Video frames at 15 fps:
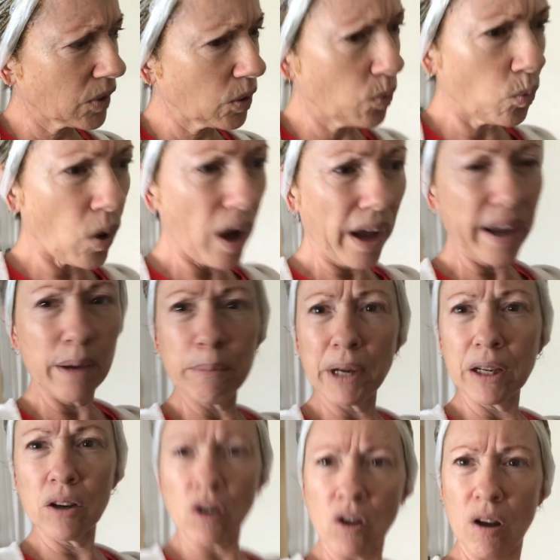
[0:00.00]
why am I
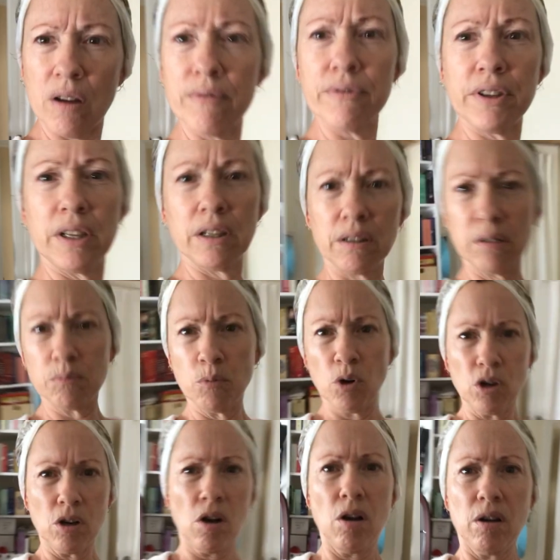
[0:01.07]
confident, more
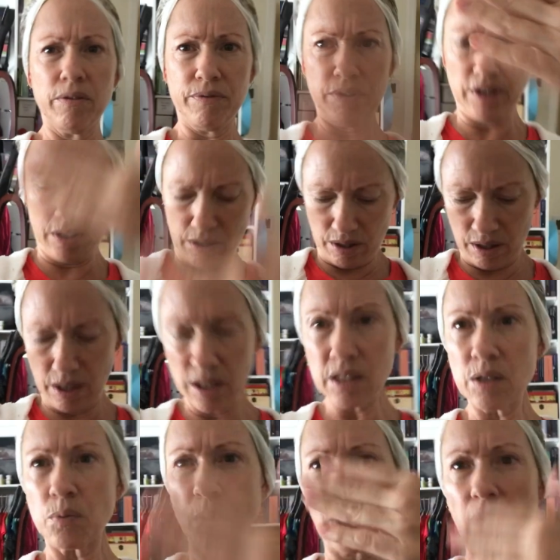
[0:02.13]
confident
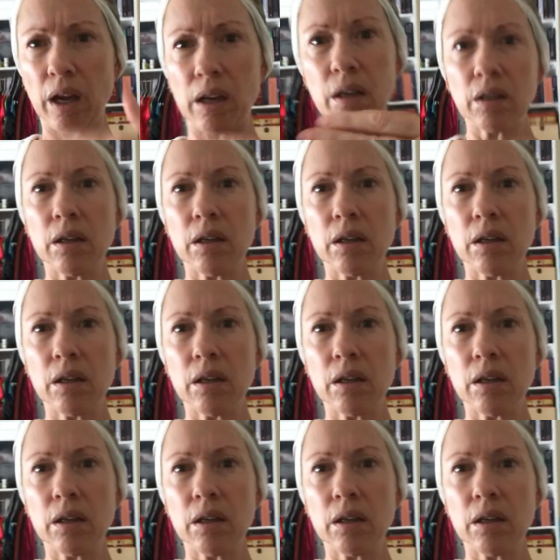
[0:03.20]
this way